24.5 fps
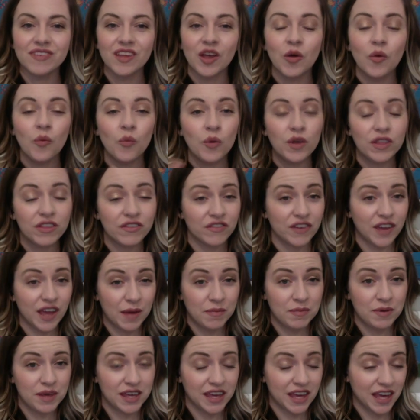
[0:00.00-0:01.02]
With
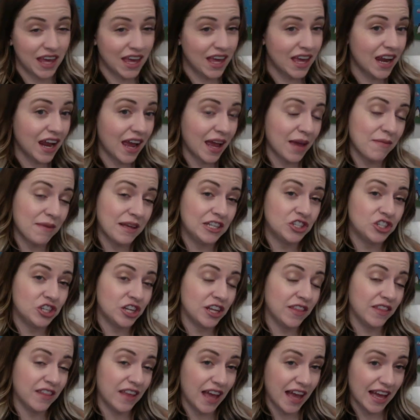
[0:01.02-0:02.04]
VIPKid, I
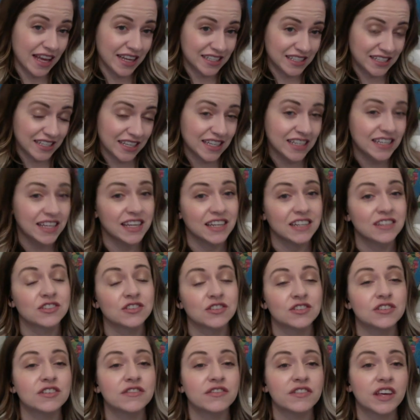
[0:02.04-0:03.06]
mentioned that I did get a
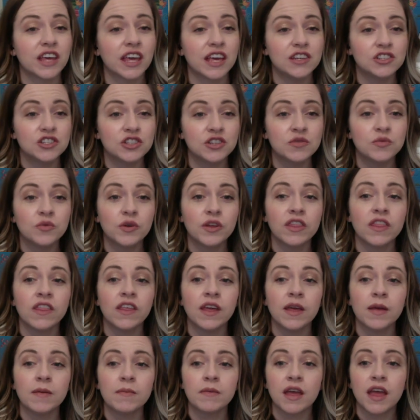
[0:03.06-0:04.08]
certification with
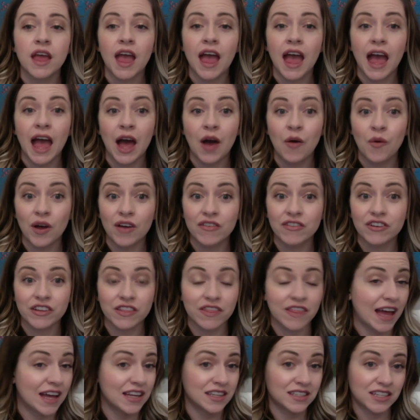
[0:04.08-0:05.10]
them. However,
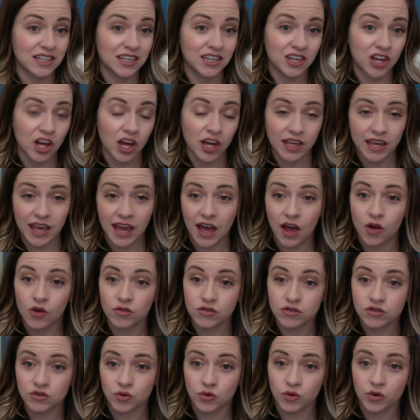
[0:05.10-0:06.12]
that did not count
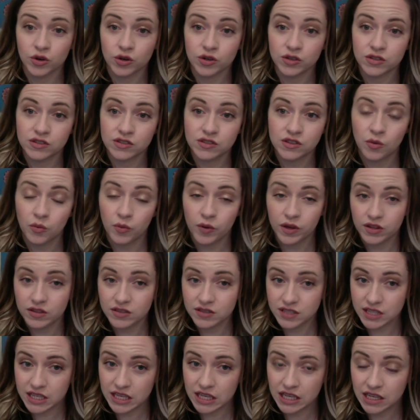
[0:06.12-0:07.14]
towards the
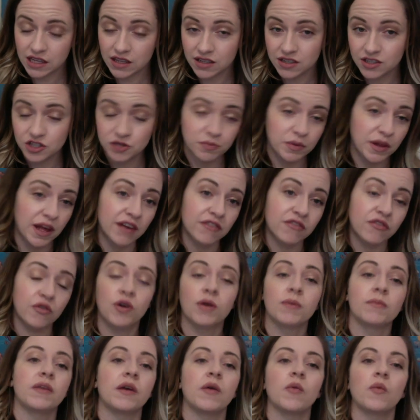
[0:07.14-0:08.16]
Wales English
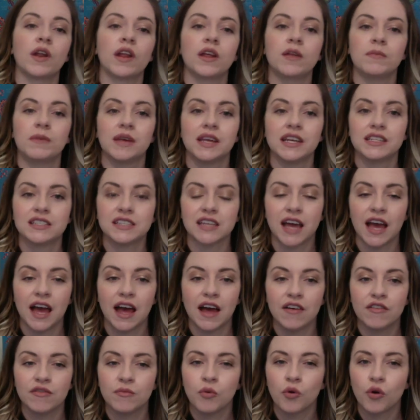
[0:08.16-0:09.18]
platform. They wanted me to
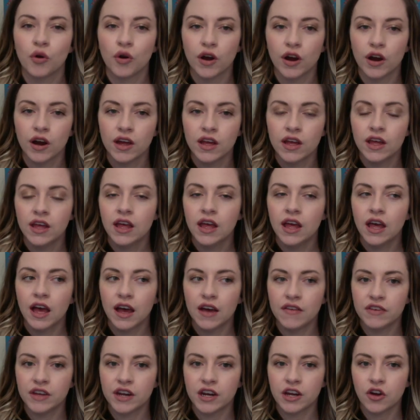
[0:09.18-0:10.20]
have more
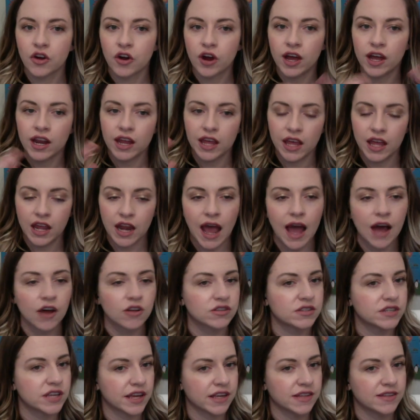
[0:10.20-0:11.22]
of an accredited
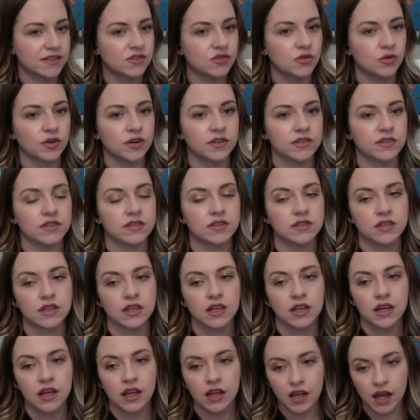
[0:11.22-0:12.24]
outside source.
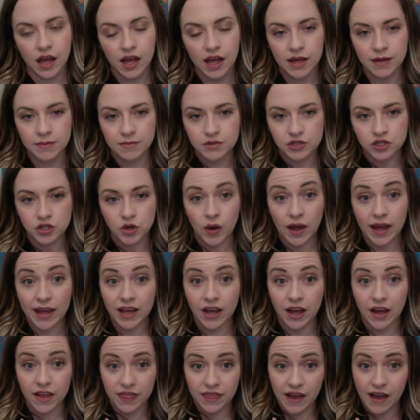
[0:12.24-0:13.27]
So I
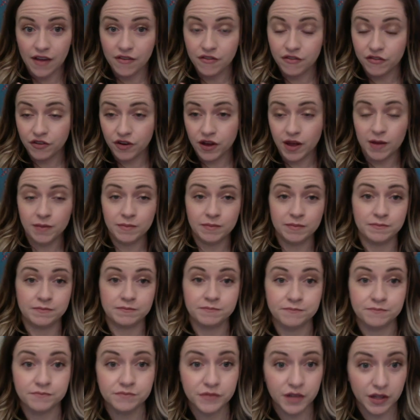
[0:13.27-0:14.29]
got that from
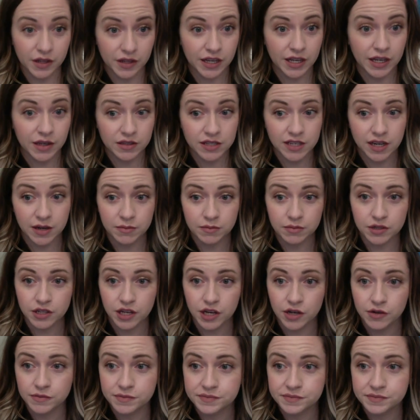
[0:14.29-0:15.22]
the link down below.